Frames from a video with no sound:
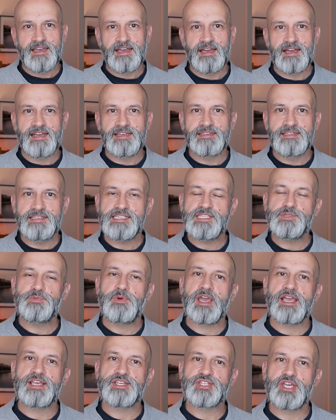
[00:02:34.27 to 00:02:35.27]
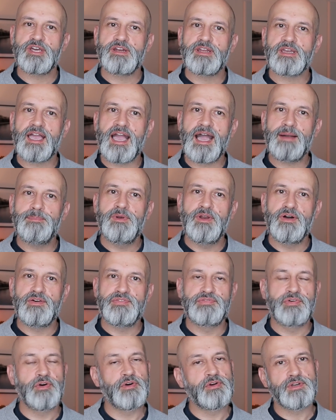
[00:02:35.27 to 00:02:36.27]
This is where I shot a couple
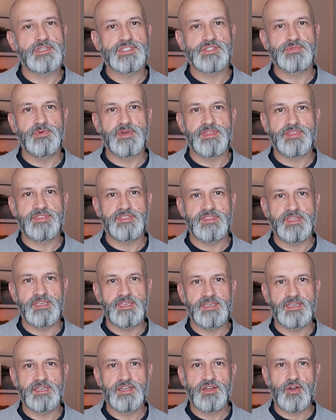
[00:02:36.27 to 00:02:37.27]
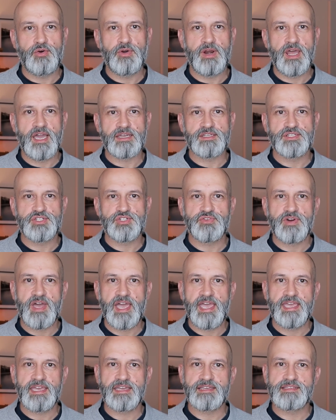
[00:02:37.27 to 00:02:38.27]
of photos with the Kodak
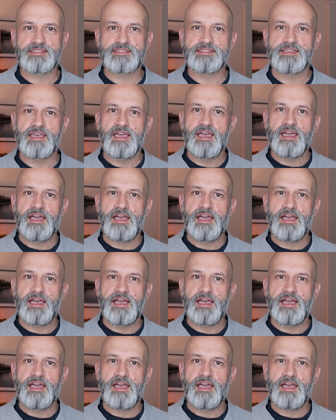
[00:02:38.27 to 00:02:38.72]
Tri-X